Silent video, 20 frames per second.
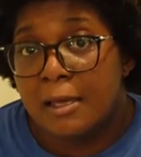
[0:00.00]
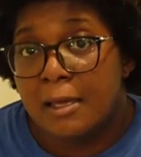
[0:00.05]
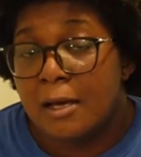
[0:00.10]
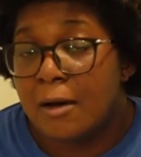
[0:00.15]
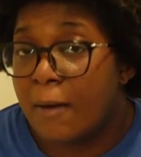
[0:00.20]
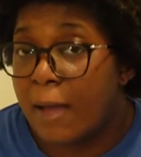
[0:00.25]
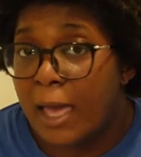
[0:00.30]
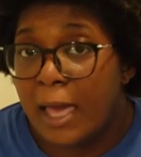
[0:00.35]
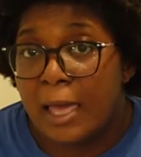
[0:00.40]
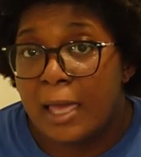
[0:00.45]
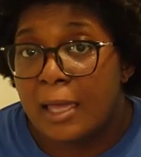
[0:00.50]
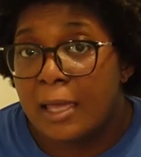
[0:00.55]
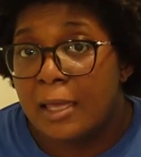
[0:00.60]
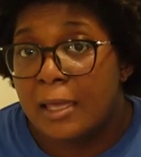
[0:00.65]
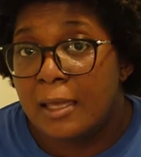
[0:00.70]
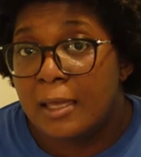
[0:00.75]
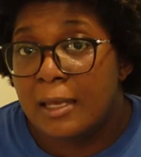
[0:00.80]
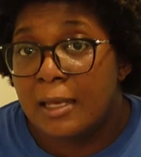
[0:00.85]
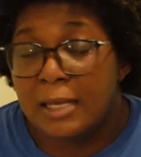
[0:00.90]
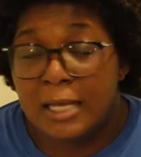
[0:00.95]
Okay?
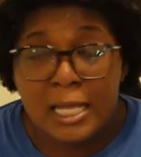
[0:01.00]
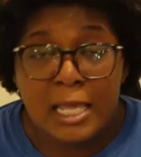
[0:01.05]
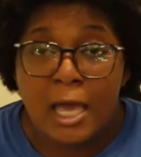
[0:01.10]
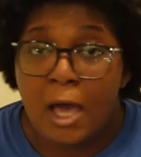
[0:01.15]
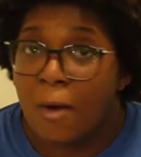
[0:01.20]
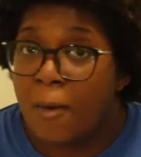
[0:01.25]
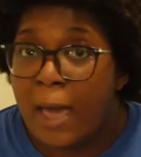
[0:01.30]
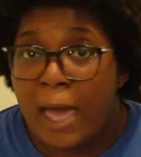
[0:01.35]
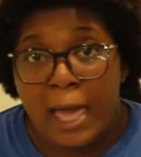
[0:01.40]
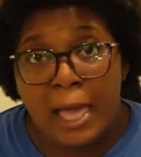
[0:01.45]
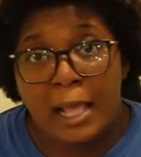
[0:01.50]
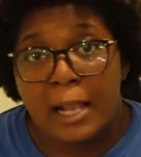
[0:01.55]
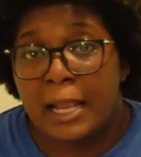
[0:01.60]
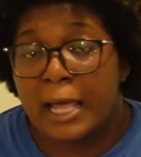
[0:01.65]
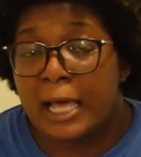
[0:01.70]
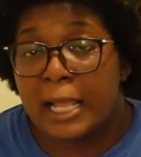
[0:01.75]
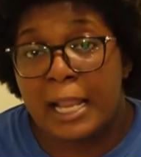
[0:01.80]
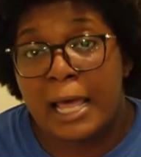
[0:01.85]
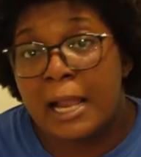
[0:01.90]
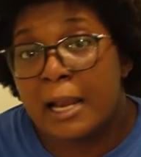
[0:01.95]
DOA,
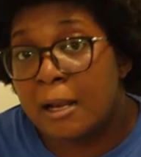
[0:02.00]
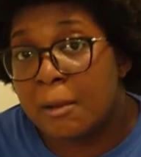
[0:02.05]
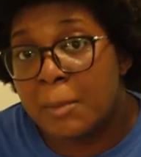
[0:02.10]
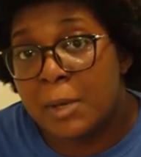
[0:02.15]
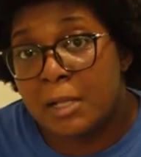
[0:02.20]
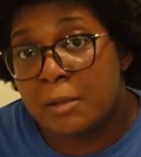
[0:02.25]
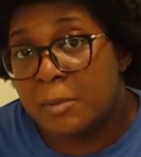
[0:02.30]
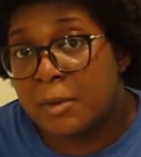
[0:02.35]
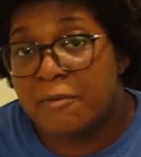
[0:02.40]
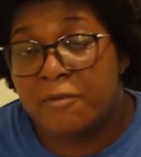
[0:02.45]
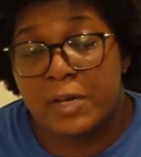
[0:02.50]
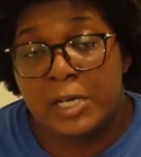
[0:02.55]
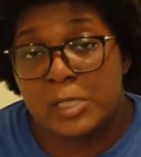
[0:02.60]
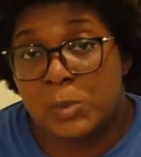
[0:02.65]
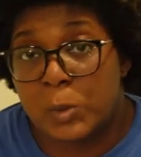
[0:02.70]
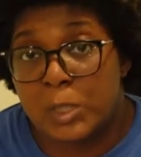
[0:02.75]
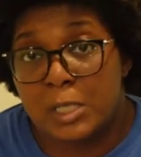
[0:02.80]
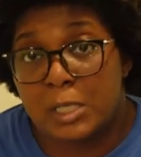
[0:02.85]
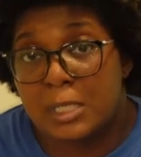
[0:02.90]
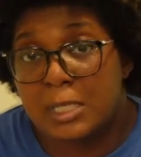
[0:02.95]
like a lot of them other motherfuckers
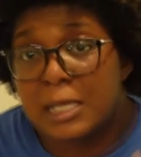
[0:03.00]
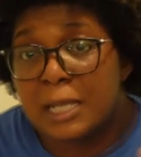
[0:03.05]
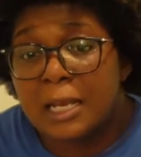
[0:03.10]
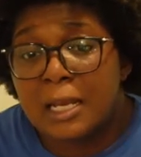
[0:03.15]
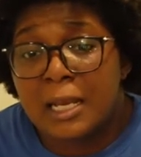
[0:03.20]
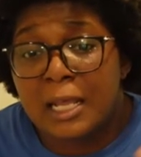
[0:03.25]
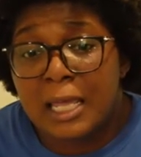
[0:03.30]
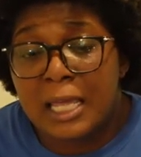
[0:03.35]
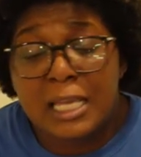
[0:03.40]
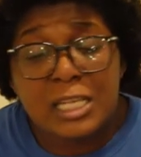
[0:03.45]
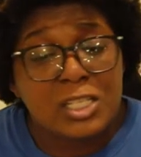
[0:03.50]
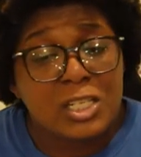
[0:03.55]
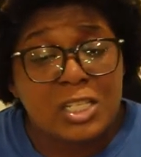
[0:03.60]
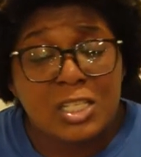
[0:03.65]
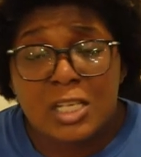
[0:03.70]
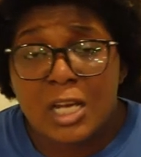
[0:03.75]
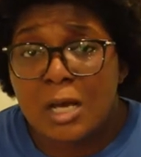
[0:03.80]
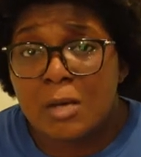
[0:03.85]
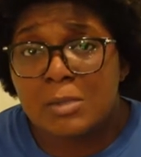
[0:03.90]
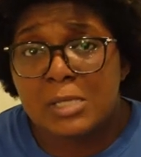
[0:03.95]
was. And in the end, she
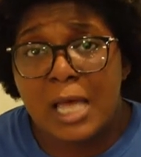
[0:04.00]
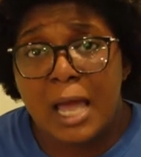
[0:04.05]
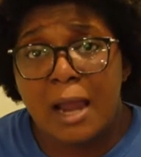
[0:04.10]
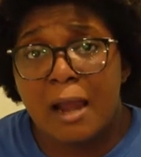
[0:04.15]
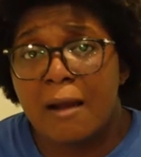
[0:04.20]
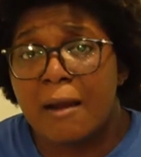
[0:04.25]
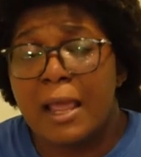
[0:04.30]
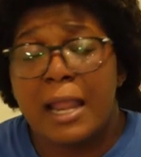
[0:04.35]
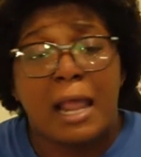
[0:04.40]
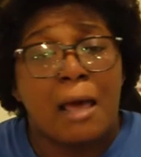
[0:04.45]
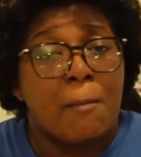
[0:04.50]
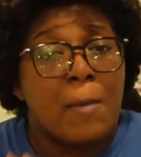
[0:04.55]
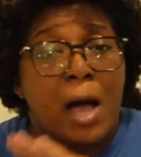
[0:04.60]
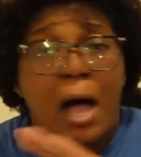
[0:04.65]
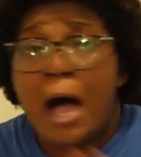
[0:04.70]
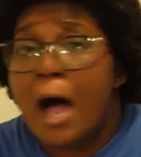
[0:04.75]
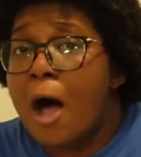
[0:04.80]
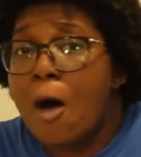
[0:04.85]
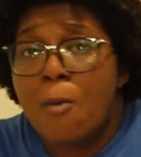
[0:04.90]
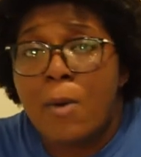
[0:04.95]
chose her. And I'm
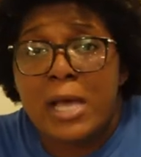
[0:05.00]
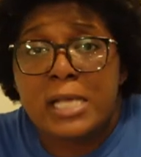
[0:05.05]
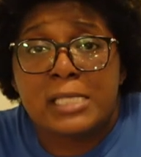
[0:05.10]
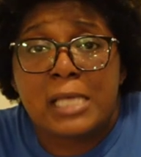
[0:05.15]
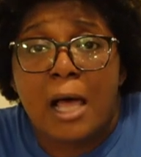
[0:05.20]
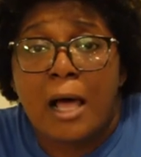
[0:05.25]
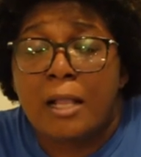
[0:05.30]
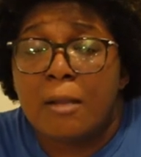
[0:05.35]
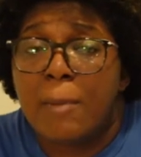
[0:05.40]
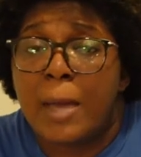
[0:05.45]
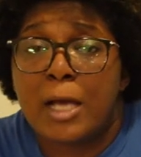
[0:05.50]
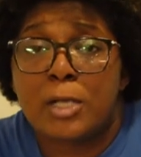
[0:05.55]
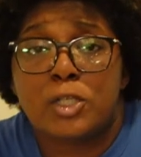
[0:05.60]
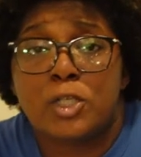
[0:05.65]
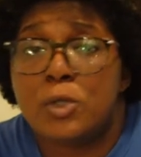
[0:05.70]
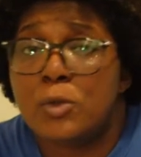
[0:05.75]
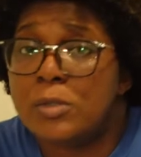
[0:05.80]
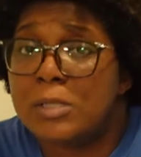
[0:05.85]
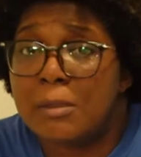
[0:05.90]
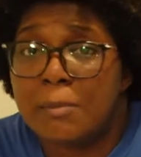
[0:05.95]
always all about
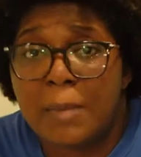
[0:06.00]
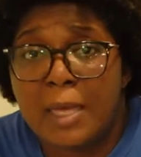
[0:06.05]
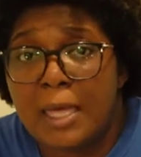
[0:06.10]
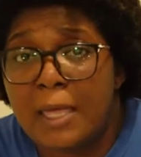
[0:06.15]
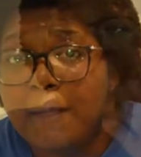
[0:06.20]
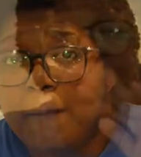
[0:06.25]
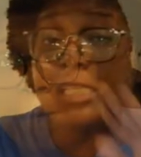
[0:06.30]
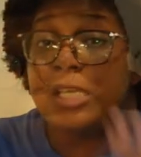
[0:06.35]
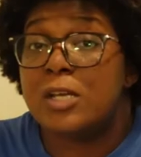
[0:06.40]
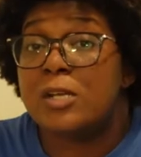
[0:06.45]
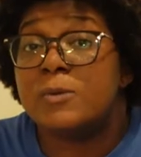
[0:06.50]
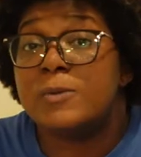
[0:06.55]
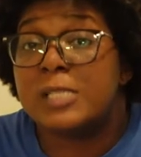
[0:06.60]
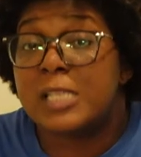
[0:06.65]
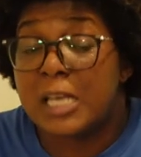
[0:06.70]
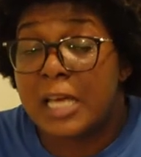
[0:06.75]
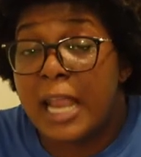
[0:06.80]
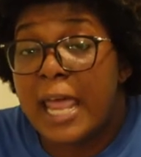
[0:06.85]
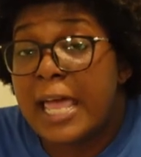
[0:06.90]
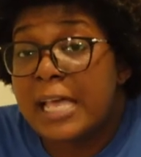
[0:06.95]
choosing me. I said, this
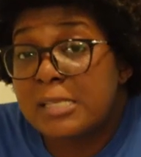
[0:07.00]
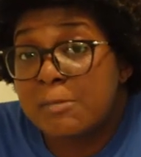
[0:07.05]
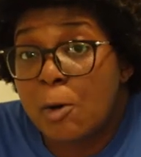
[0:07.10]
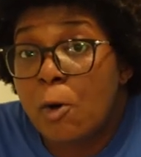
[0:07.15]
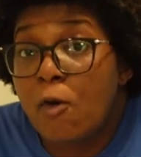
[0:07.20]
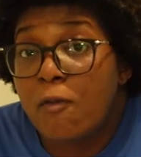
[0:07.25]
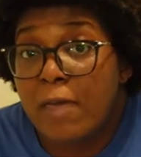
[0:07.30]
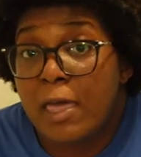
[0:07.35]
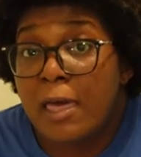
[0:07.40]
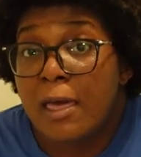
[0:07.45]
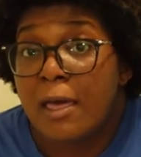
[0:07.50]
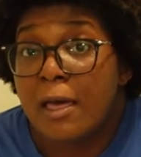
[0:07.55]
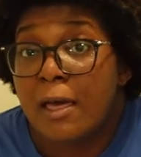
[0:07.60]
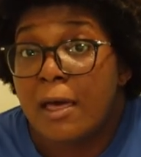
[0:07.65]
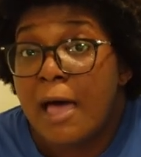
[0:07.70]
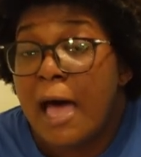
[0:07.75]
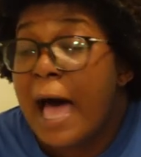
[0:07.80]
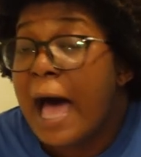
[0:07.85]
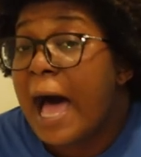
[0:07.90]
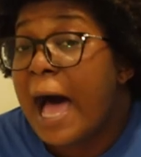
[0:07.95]
was a good ass movie.
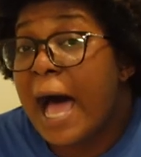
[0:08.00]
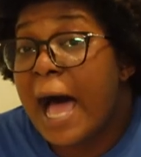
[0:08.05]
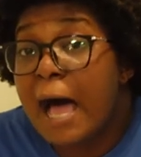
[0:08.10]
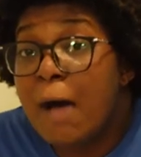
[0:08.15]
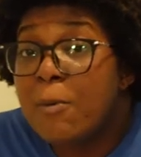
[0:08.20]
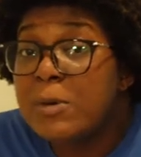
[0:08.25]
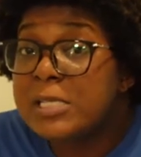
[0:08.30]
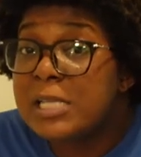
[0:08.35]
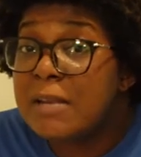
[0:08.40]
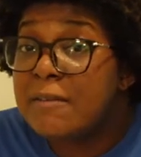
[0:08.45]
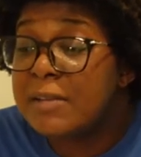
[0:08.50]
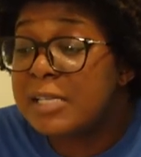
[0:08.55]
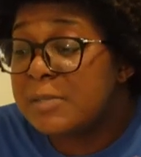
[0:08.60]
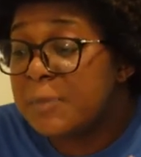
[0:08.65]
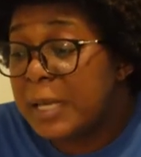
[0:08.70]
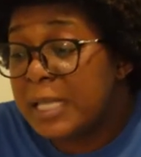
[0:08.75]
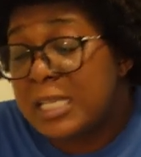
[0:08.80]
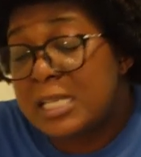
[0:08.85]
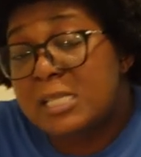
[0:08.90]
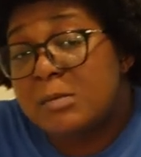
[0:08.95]
I wasn't even
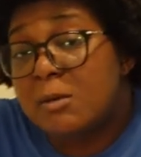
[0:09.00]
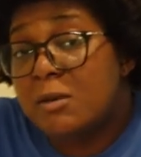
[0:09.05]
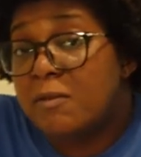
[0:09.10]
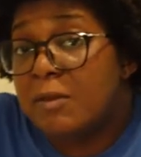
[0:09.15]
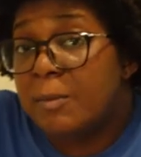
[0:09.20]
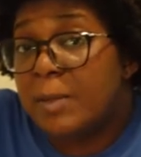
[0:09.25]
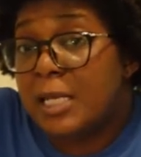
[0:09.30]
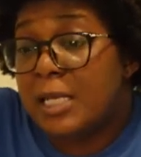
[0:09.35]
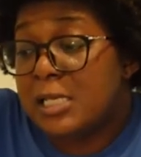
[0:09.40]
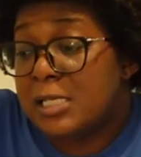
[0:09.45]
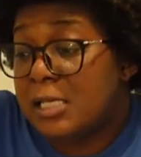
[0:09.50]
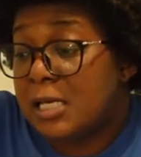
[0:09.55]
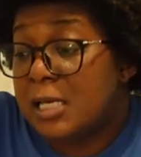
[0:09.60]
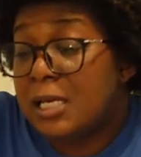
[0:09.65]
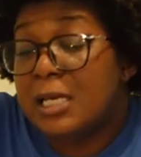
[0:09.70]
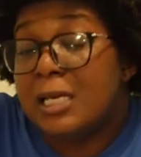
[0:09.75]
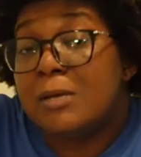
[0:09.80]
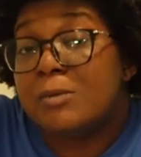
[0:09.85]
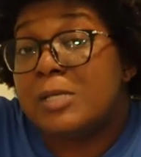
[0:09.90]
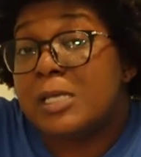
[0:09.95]
expecting this movie to be this
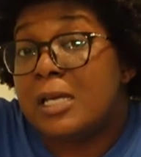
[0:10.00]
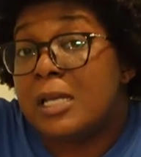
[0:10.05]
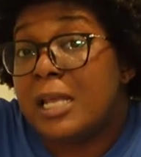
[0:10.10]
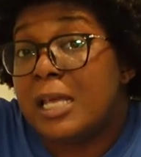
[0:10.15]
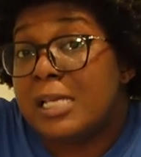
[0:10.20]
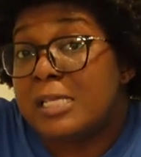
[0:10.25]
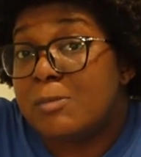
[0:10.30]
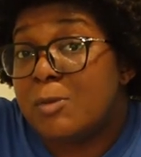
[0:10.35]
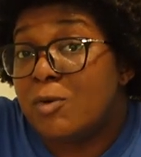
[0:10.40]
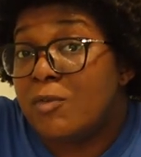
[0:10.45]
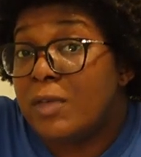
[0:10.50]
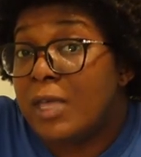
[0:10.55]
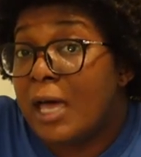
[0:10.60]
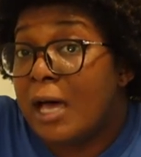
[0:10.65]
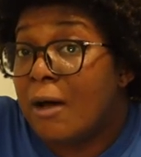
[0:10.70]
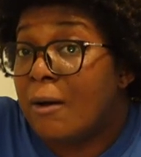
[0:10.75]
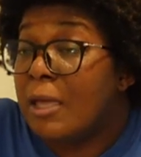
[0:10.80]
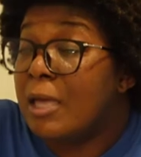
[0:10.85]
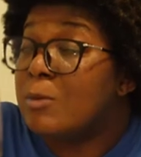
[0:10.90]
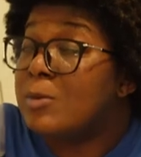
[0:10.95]
good. It was a good ass movie, y'all.
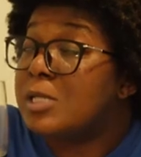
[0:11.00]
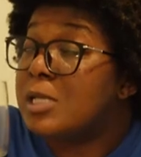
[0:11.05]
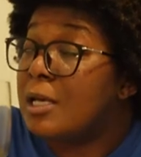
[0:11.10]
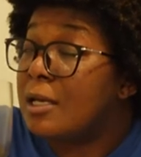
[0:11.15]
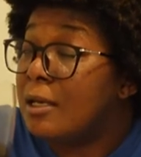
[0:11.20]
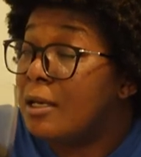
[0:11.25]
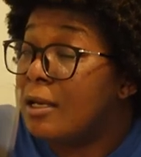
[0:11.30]
It was